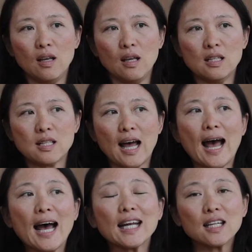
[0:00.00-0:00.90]
It's an
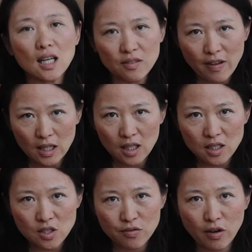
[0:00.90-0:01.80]
added
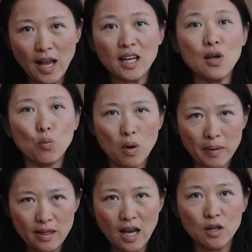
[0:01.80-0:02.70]
advantage for any
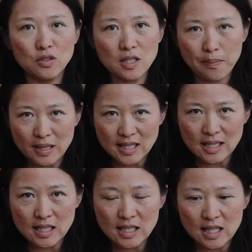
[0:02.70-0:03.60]
woman that owns a
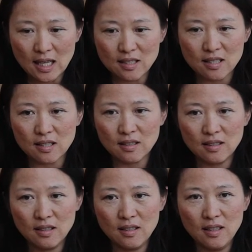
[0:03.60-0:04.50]
business that,
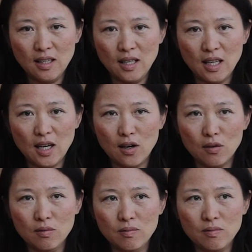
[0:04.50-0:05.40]
you
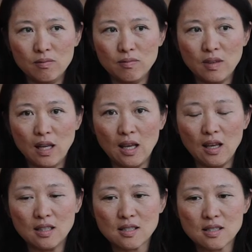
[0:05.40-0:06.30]
know,
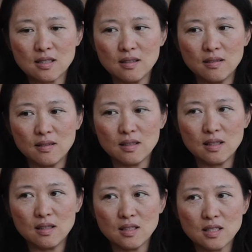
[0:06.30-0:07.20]
it's
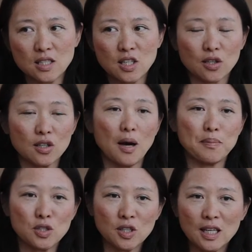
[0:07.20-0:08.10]
such a good
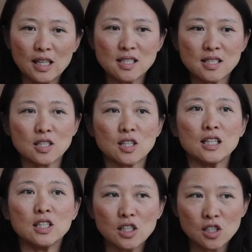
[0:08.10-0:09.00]
opportunity, it's such an
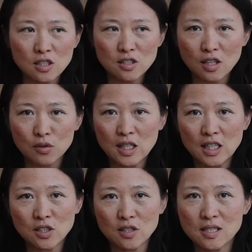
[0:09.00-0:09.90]
addition to the
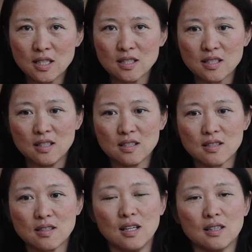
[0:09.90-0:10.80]
credentials. It's, it's,
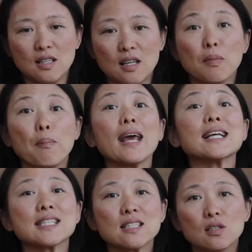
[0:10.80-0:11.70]
it, it makes
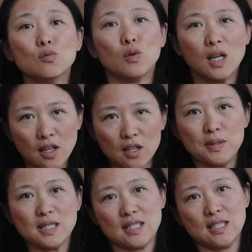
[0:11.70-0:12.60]
really good
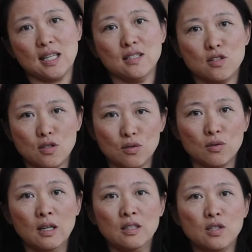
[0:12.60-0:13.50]
business sense to,
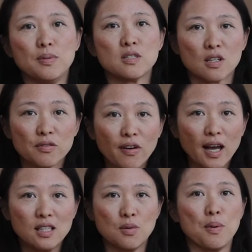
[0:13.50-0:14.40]
to be
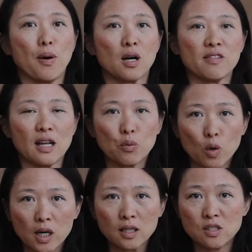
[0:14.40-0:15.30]
certified, to be part of the
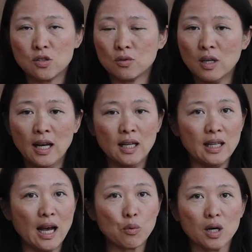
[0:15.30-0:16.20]
network, to
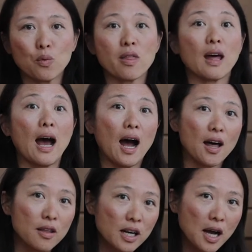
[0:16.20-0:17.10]
network with
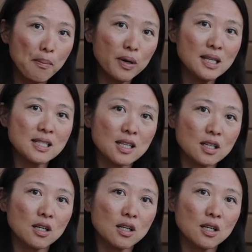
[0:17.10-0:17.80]
other companies that are